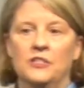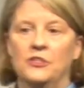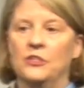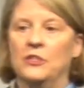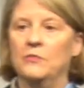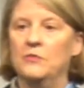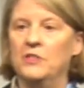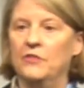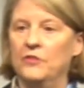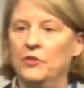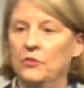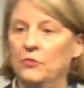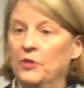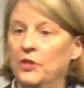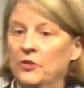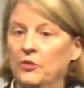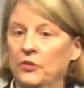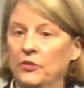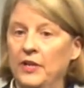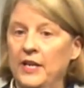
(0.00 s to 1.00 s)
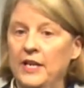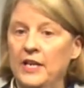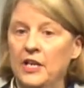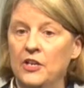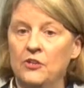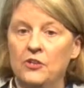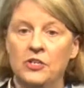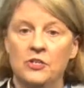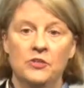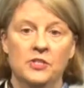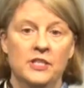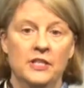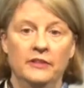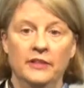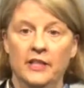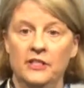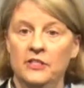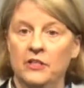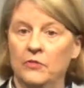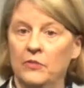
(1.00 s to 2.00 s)
in terms of your recruiting and you're using
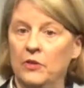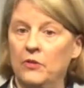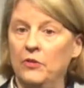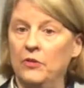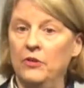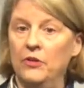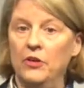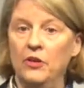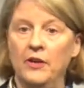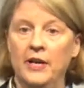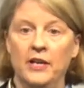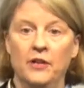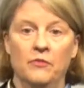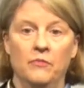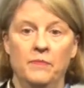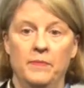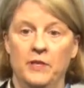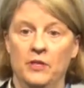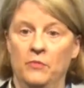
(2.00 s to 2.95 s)
LinkedIn Recruiter and you're,